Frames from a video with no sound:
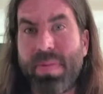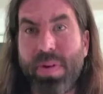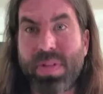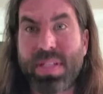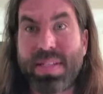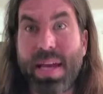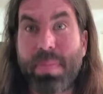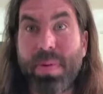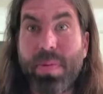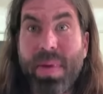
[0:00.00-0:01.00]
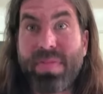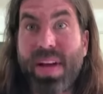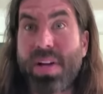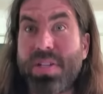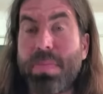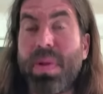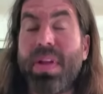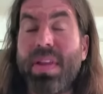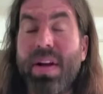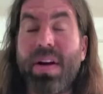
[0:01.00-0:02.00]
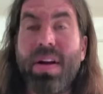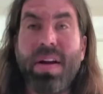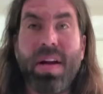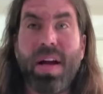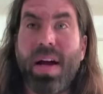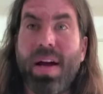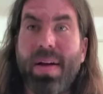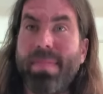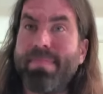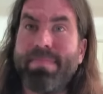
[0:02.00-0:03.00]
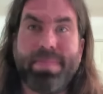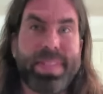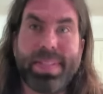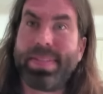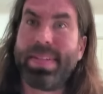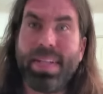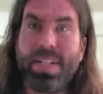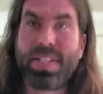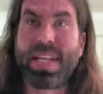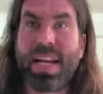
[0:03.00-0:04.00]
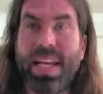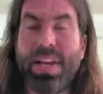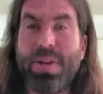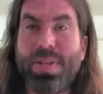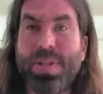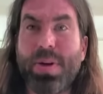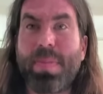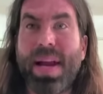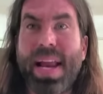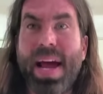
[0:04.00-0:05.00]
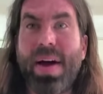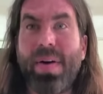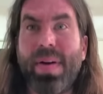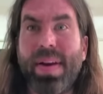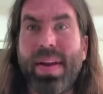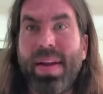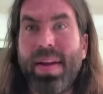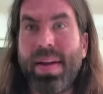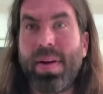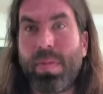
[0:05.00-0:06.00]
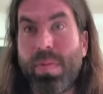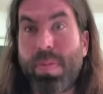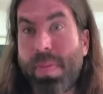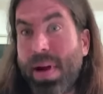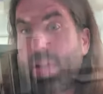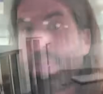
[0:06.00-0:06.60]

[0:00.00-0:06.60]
the folks in Tampa, we may have dodged a bullet there. Um, so just kind of getting used to it by now, and you know, we prepared